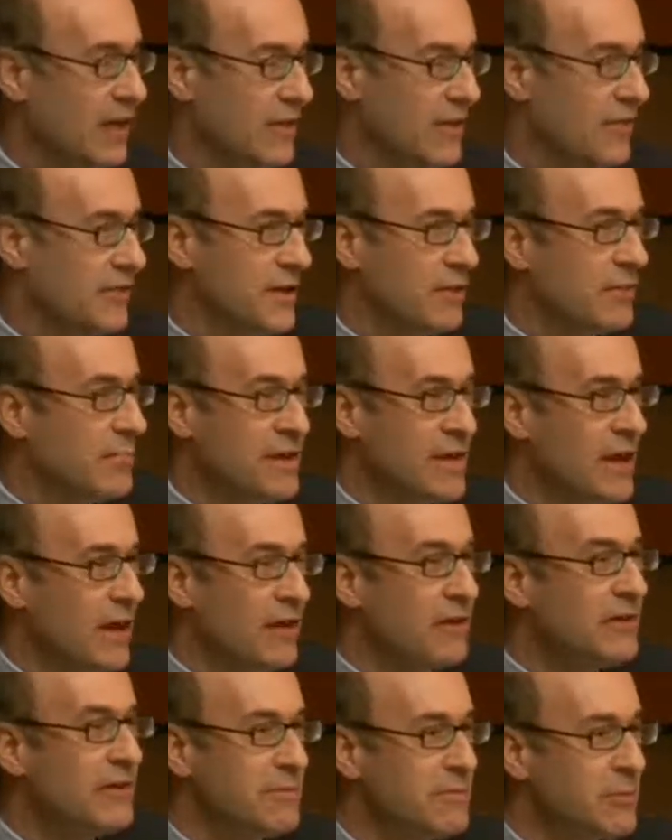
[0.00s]
There'll be
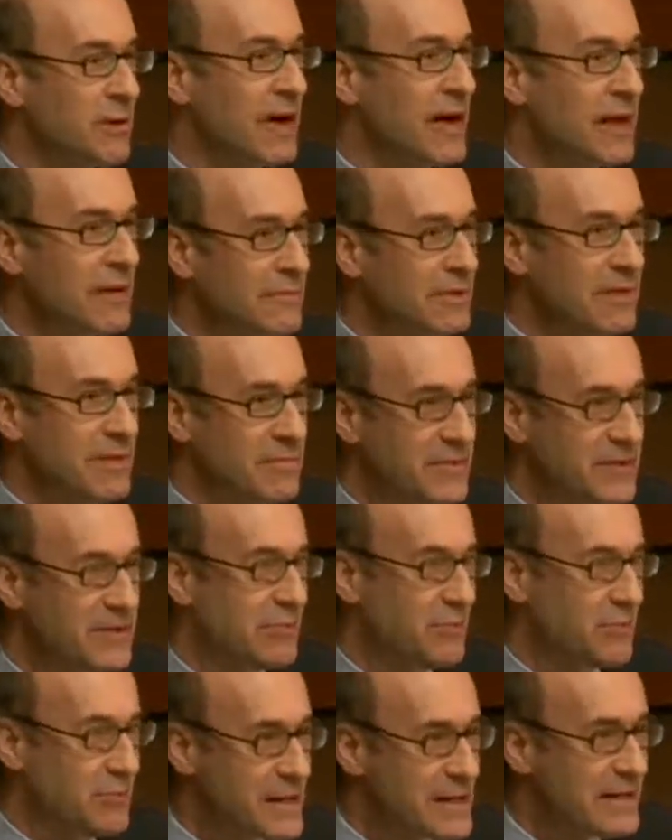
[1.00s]
other problems,
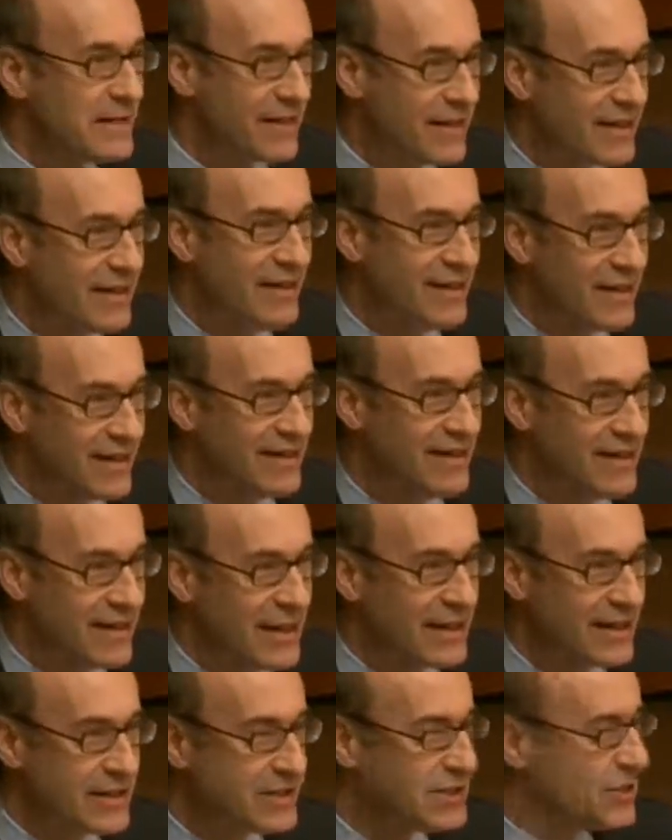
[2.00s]
really, in the
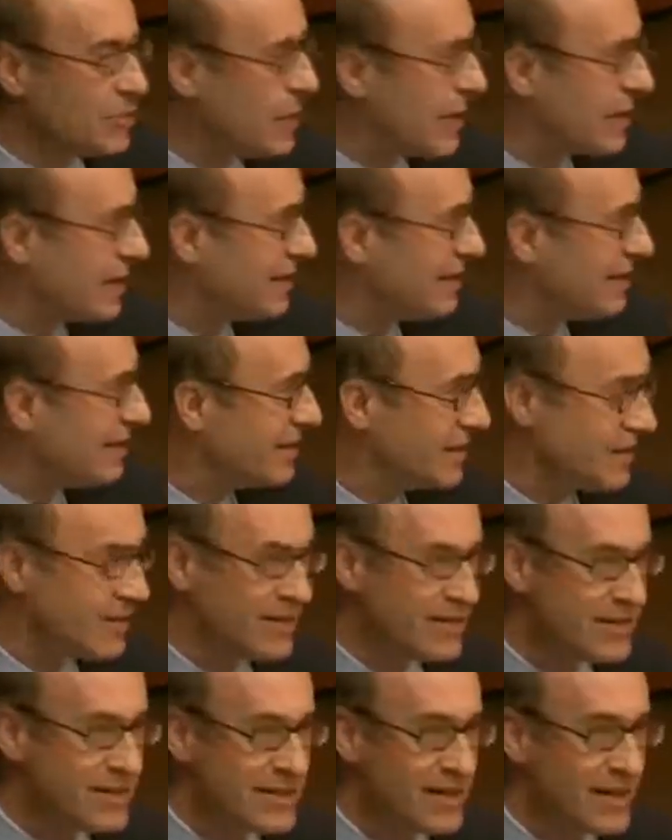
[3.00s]
next 20
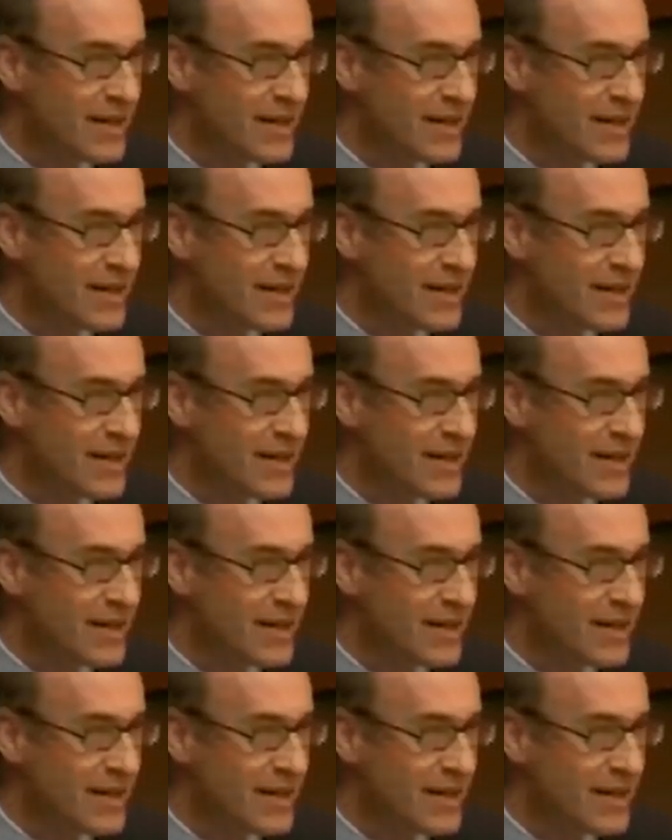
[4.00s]
years,